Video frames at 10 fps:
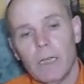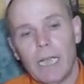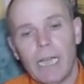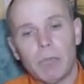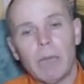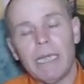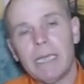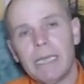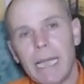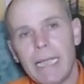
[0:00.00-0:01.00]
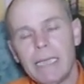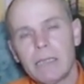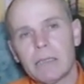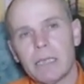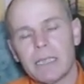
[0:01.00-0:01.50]
and
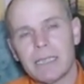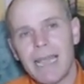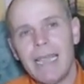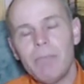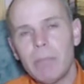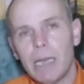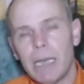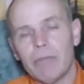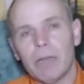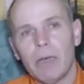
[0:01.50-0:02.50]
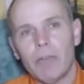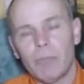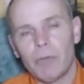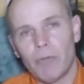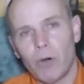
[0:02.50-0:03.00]
maintains the same level of
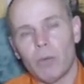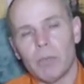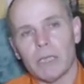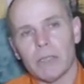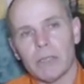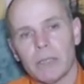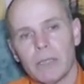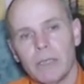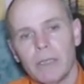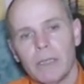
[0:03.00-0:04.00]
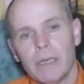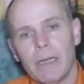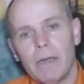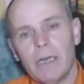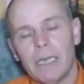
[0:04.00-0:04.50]
performance.
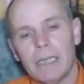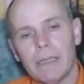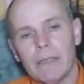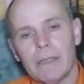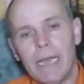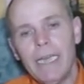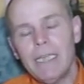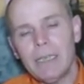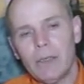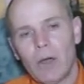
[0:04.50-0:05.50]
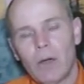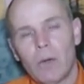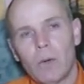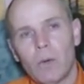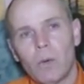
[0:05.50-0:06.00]
Now, that is a dog
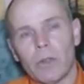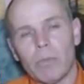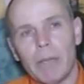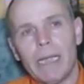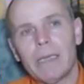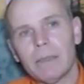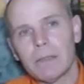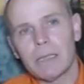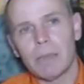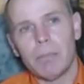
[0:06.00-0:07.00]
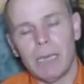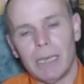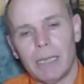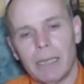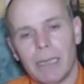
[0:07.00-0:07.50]
with mental
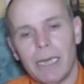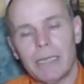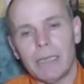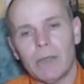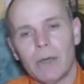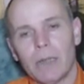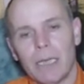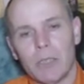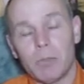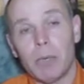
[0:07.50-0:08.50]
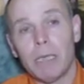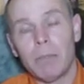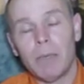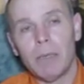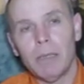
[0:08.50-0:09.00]
stability. That is a dog that is
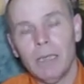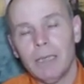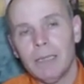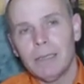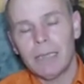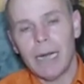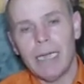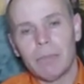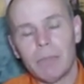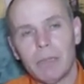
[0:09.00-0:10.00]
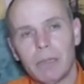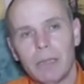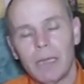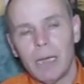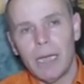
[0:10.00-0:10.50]
biddable, trainable,
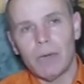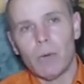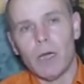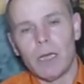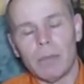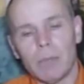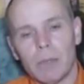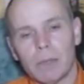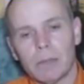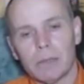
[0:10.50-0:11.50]
and workable.